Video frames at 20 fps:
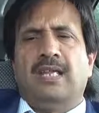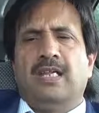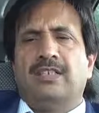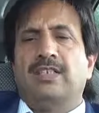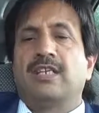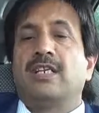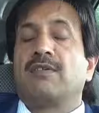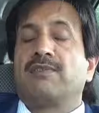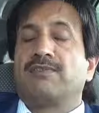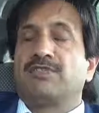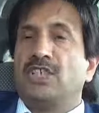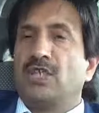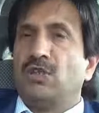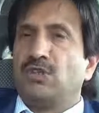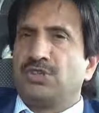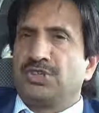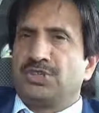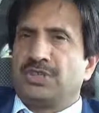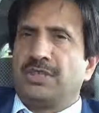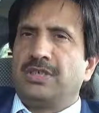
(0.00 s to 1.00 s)
and the nerve
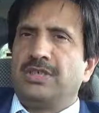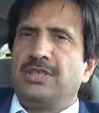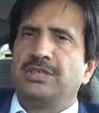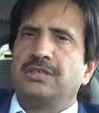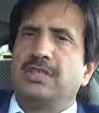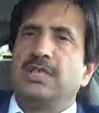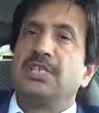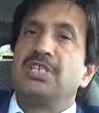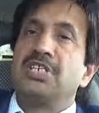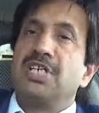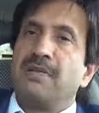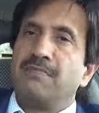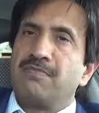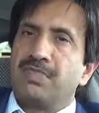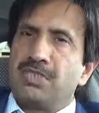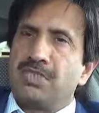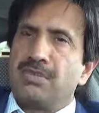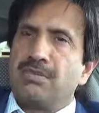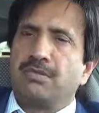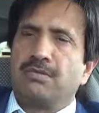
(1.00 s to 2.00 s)
physiology studies or
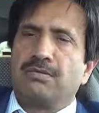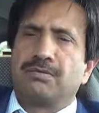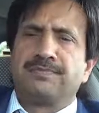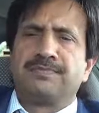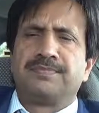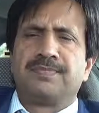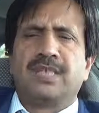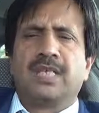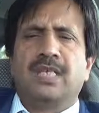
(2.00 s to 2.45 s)
EMG you know